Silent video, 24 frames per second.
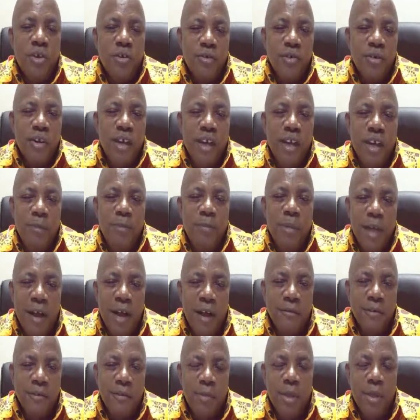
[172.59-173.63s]
so the cake
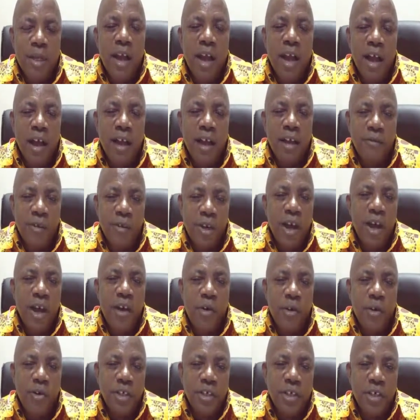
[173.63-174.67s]
becomes bigger and we can
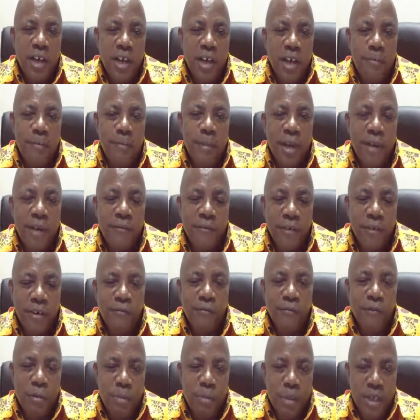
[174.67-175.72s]
all share and benefit
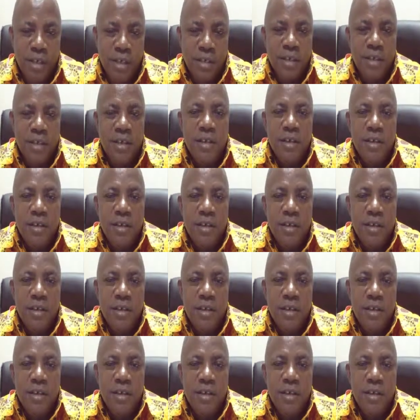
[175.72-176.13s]
from it.